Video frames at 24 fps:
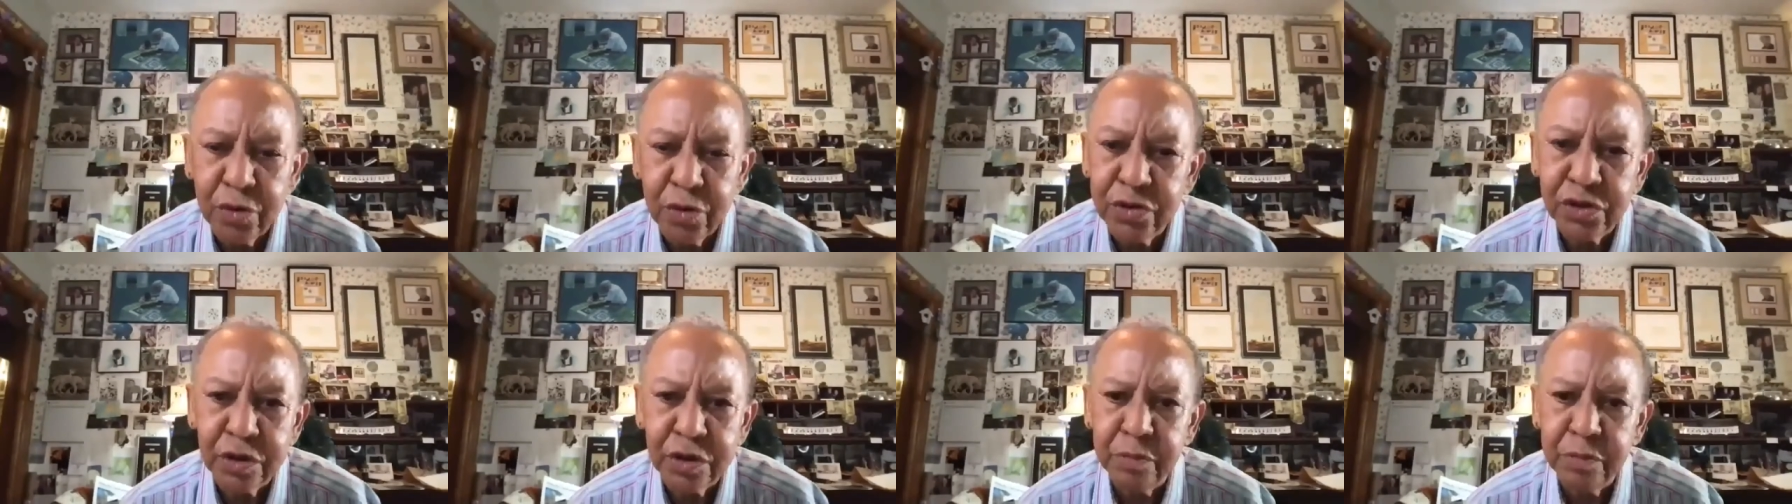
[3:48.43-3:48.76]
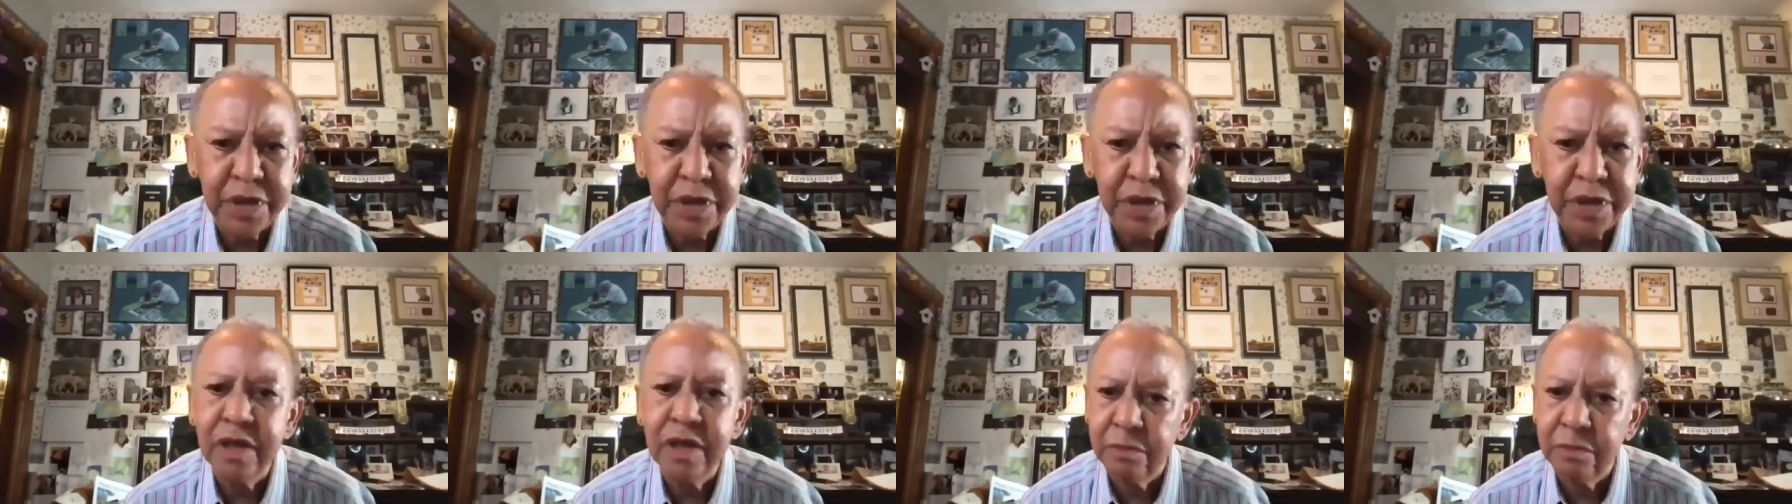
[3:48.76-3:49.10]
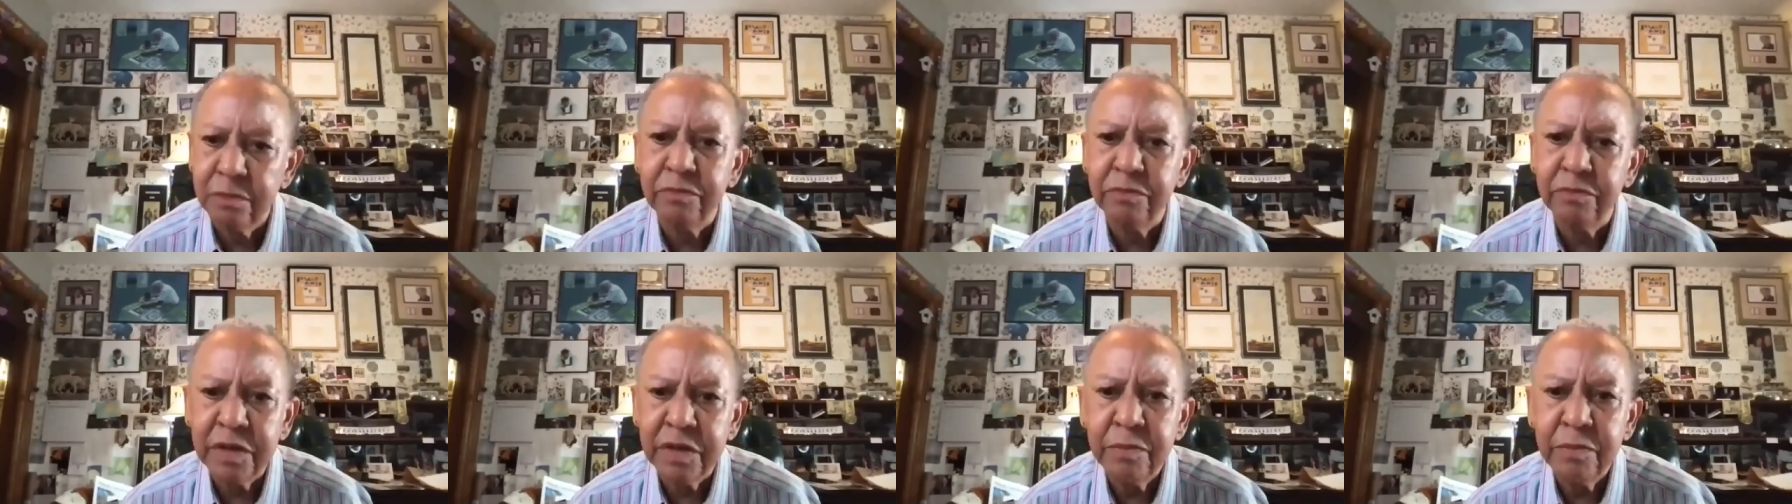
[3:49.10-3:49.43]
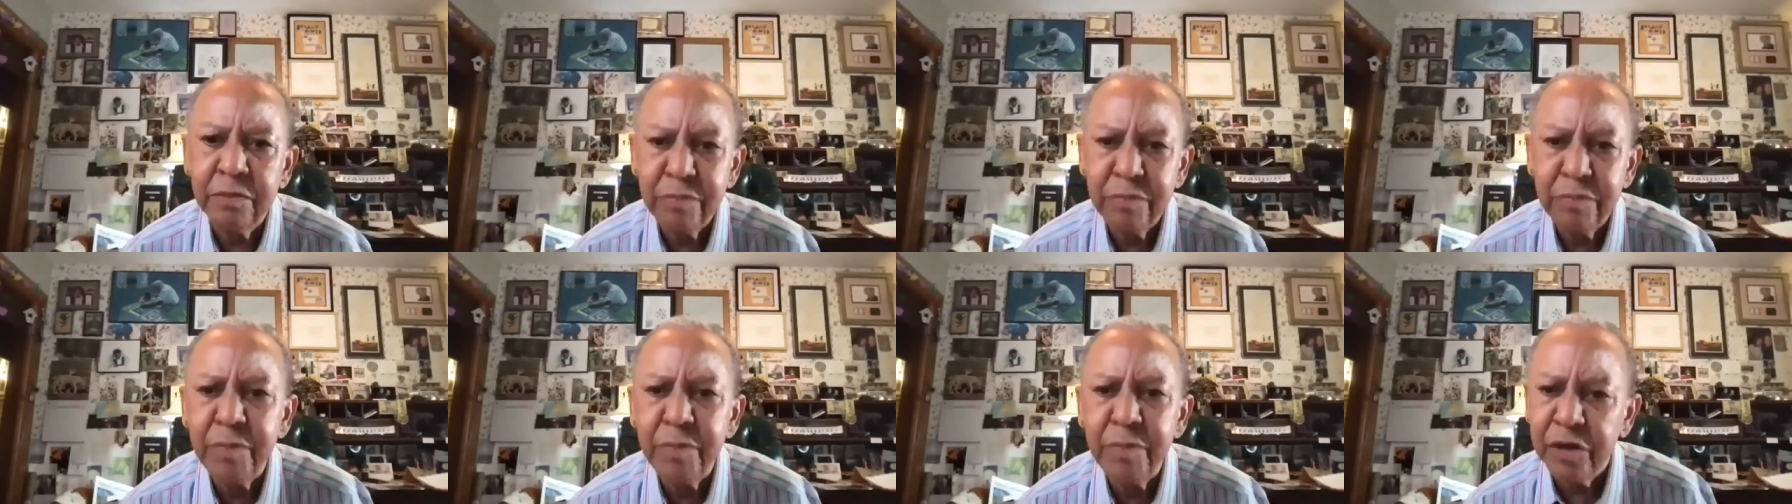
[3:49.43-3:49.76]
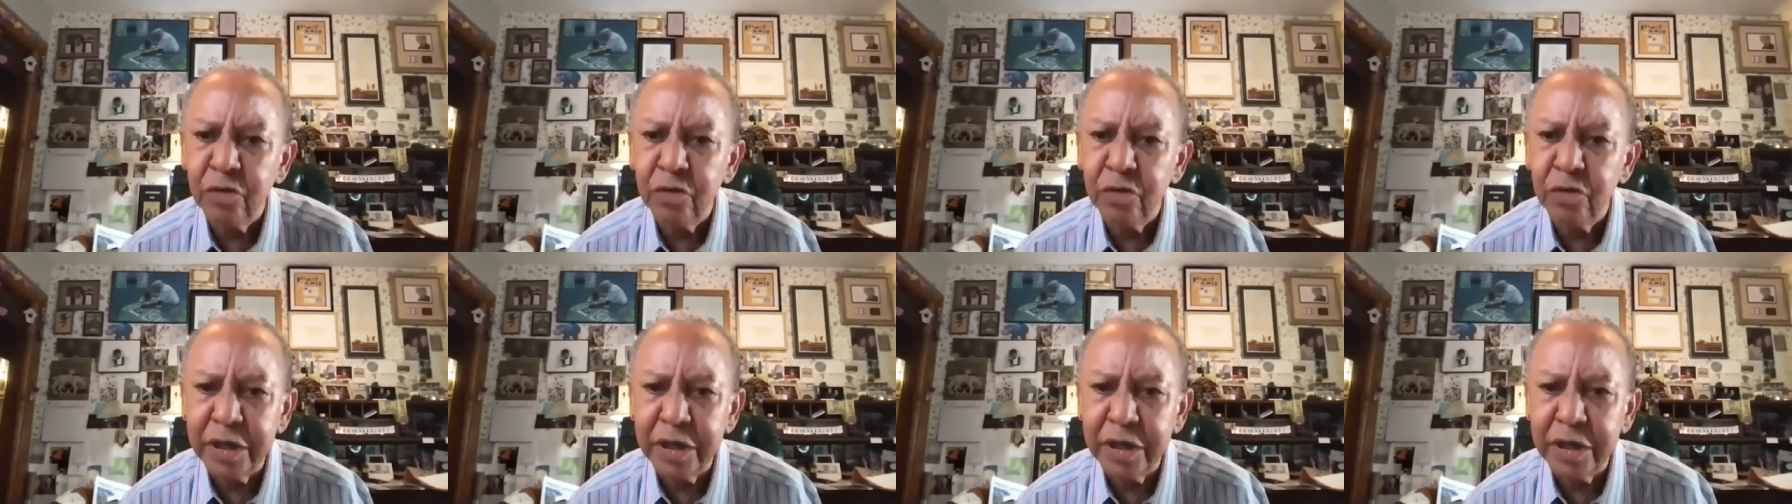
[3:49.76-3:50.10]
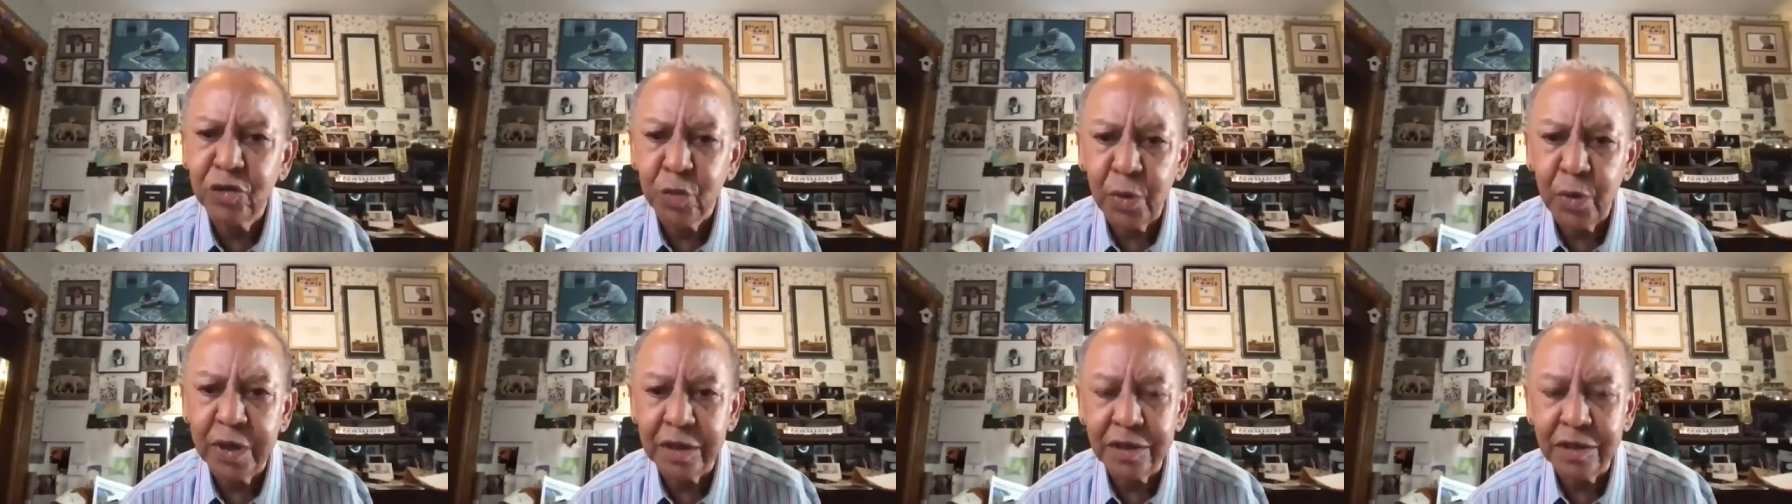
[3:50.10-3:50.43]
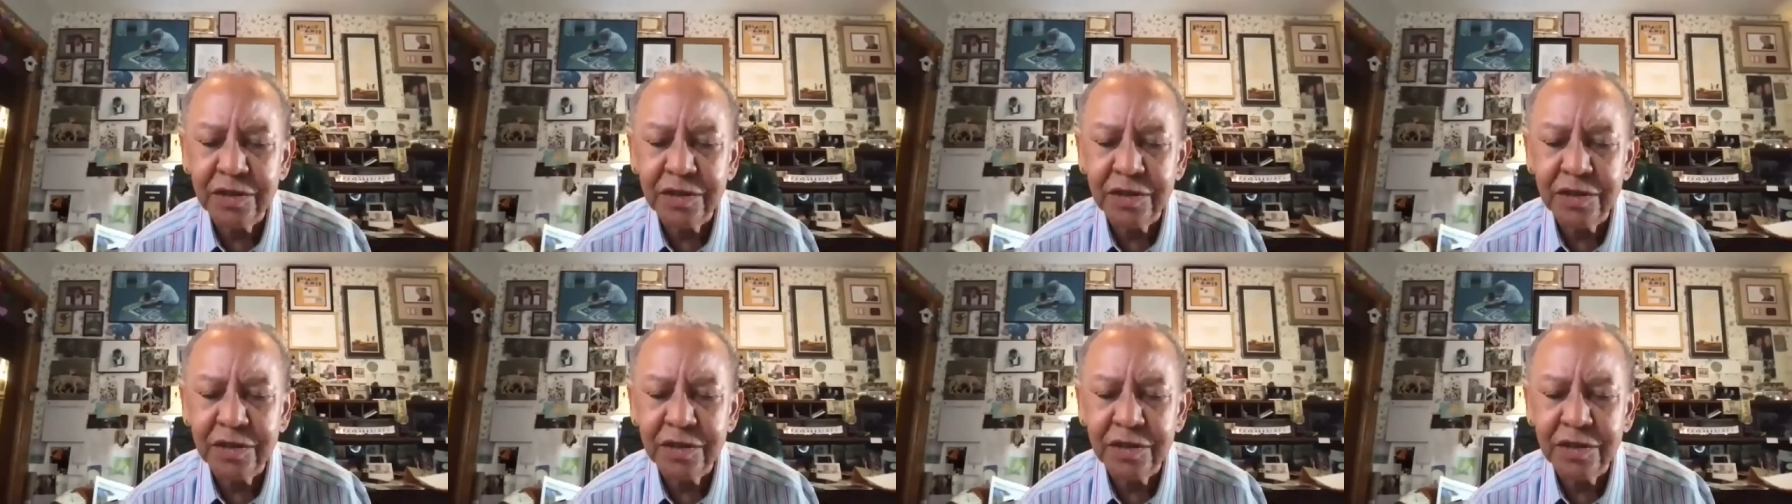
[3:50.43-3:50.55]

than being maybe in the mid-20s.